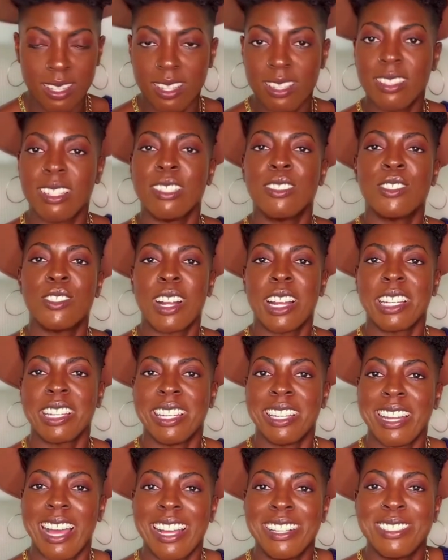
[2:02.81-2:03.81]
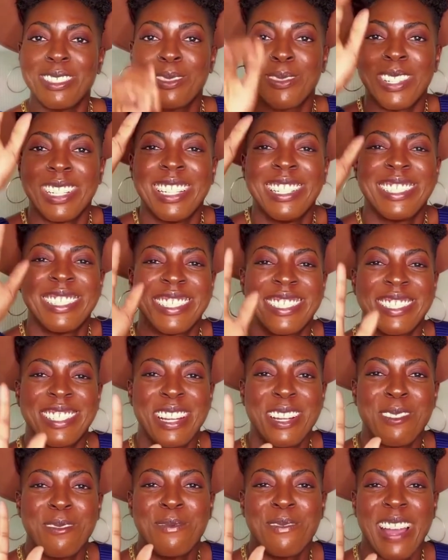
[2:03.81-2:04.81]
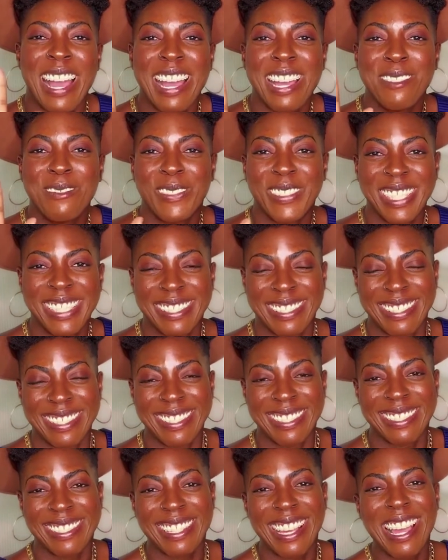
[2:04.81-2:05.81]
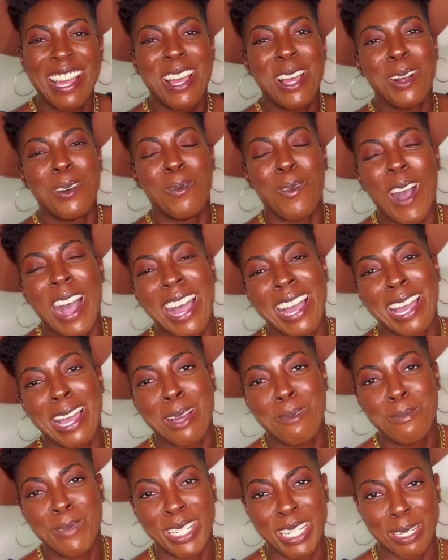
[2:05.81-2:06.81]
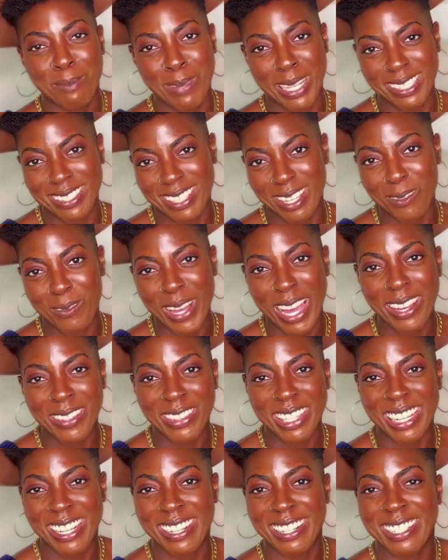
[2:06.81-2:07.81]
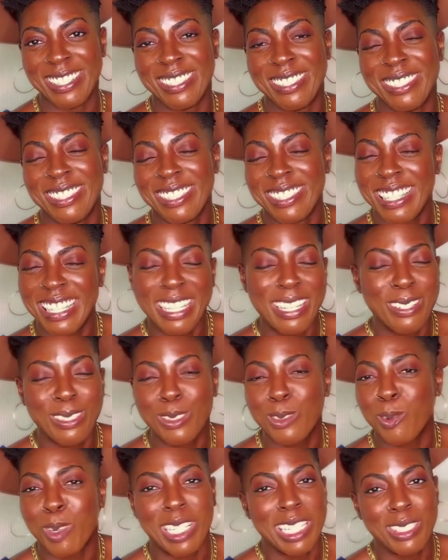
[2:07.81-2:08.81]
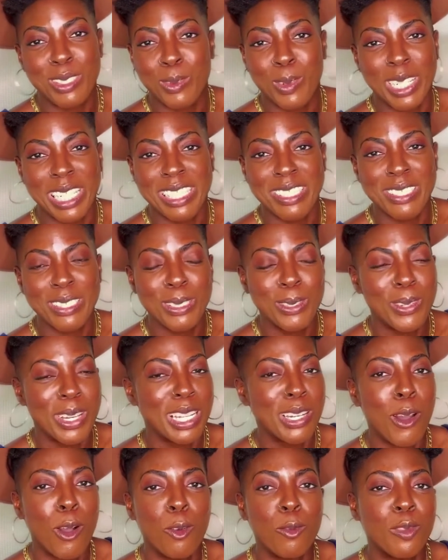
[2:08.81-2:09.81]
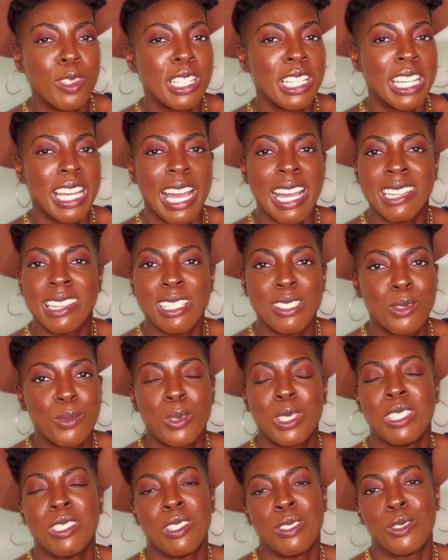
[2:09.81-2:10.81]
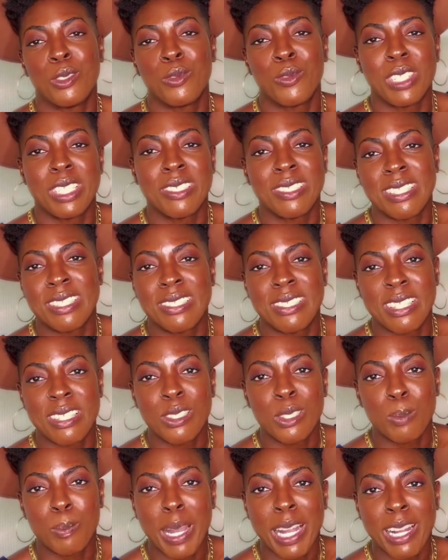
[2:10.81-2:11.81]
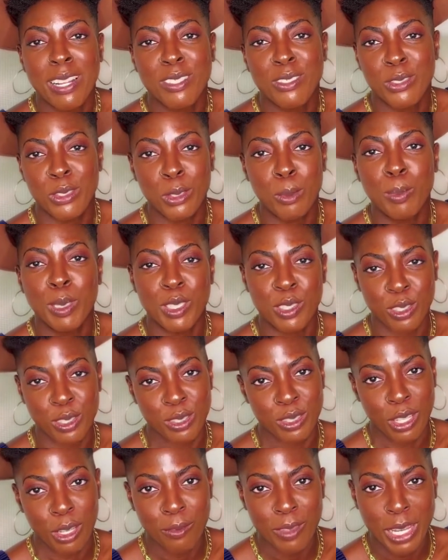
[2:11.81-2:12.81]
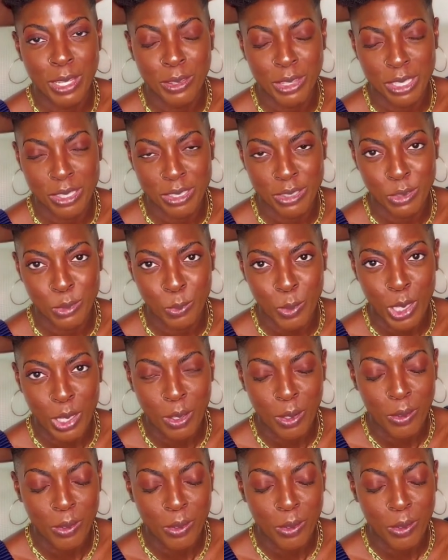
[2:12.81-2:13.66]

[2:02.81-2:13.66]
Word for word: Let's try again. I just wanted to share 5 reasons why I'm putting myself out there in the year 2022, and hopefully at least one of those reasons inspires you to put yourself out there as well.